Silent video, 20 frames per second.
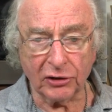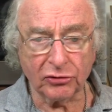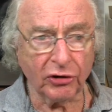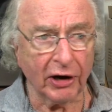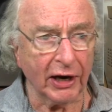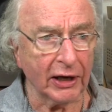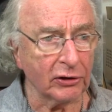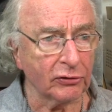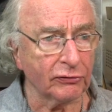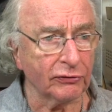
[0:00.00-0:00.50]

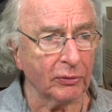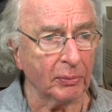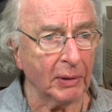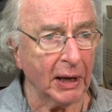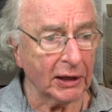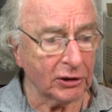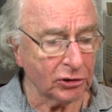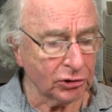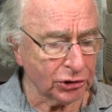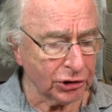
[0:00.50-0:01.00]

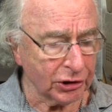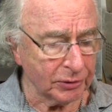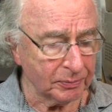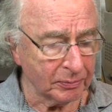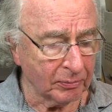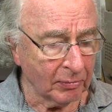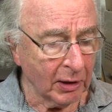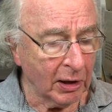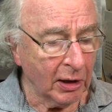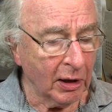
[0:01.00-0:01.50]

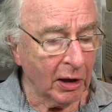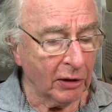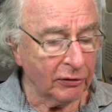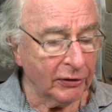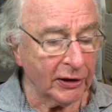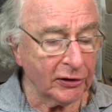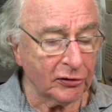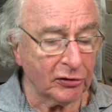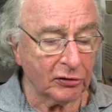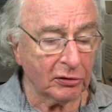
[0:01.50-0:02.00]
transformation.
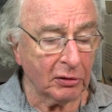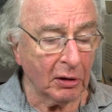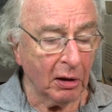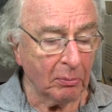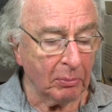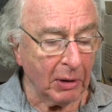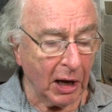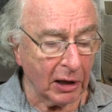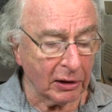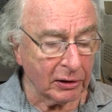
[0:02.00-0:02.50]
This
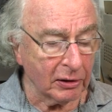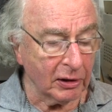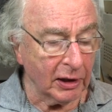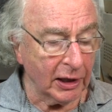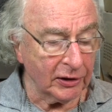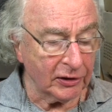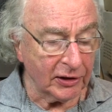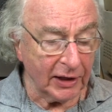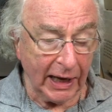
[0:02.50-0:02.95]
bottle is